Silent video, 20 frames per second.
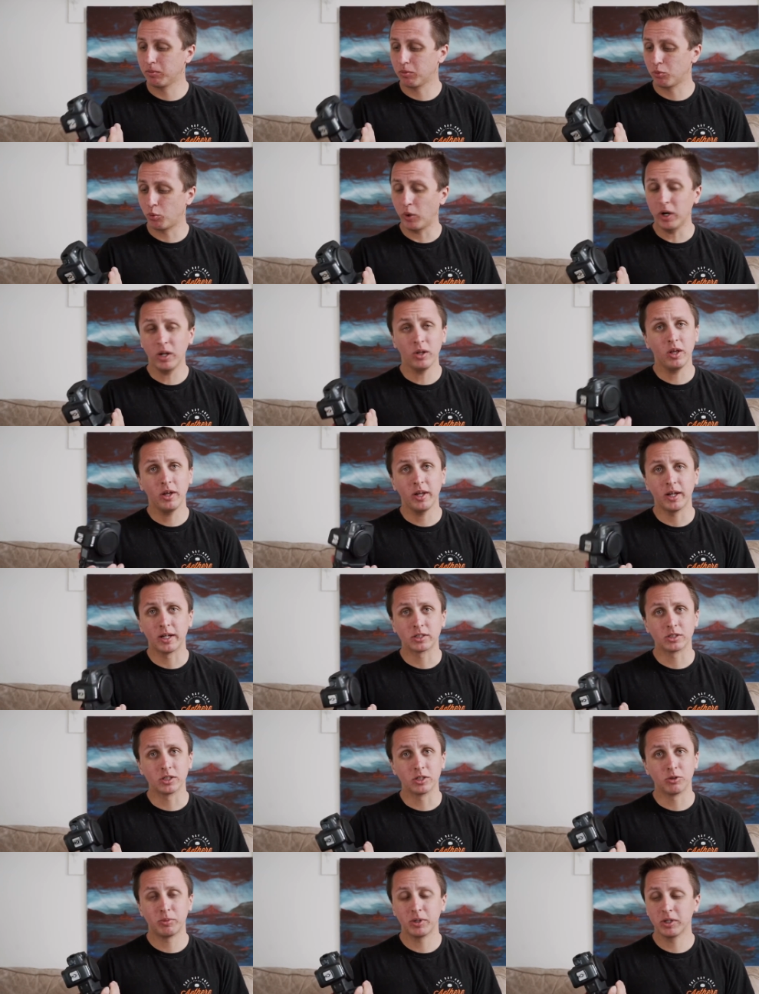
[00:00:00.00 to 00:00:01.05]
quite a lot
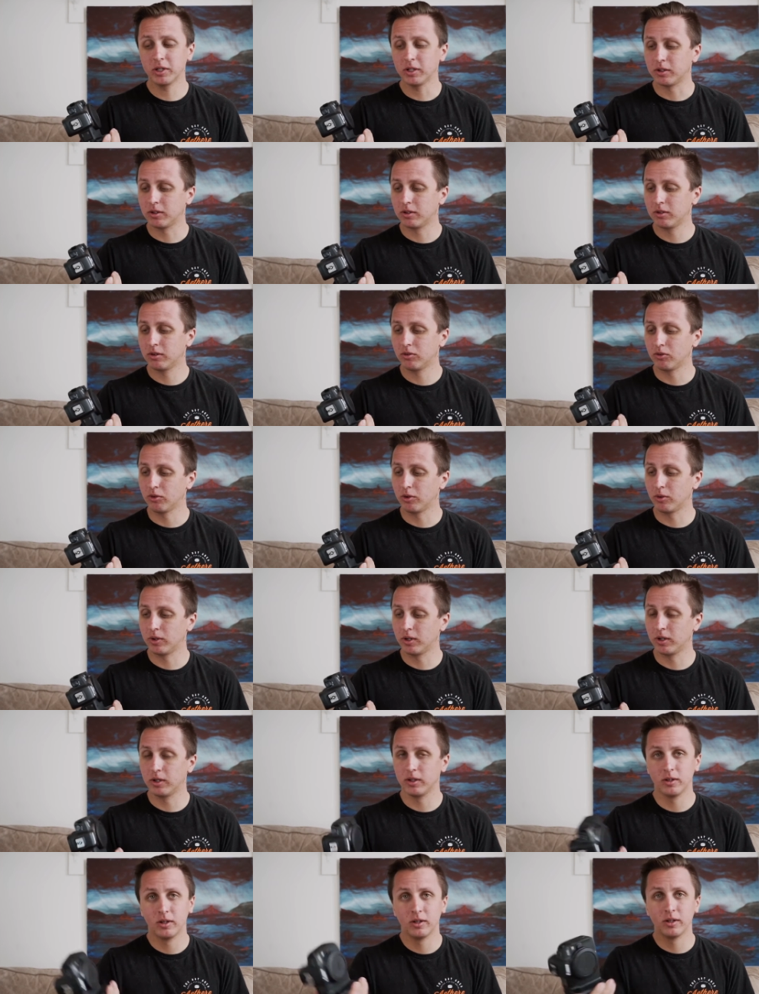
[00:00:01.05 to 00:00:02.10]
actually, it's pretty good.
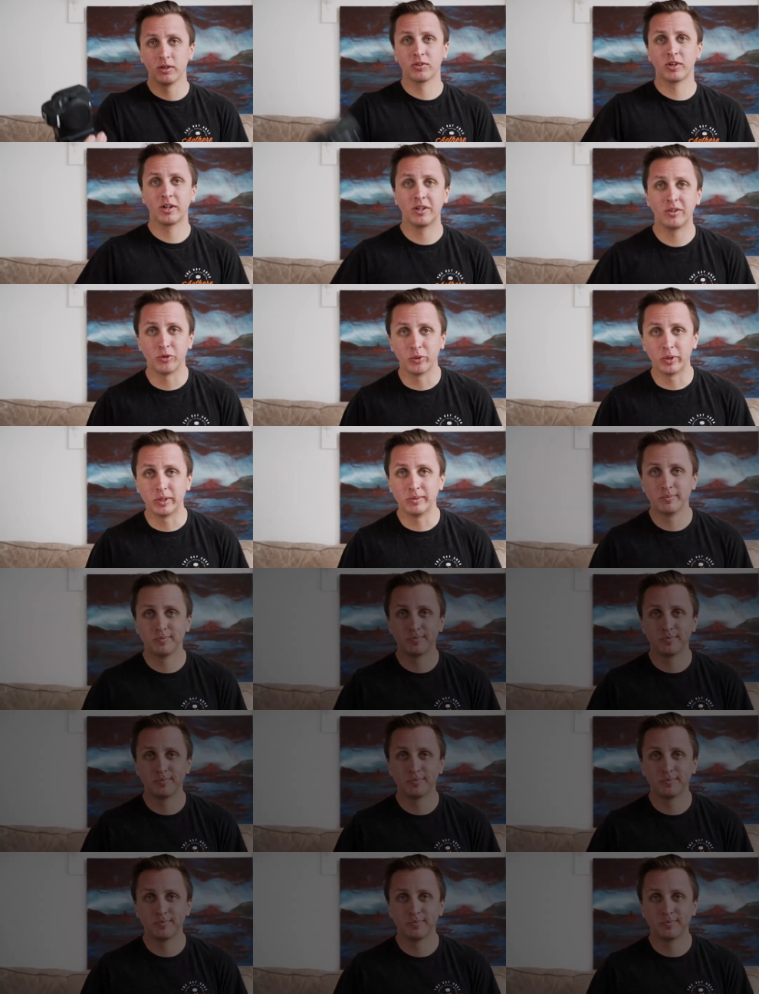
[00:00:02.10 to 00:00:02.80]
So uh, let's get into it.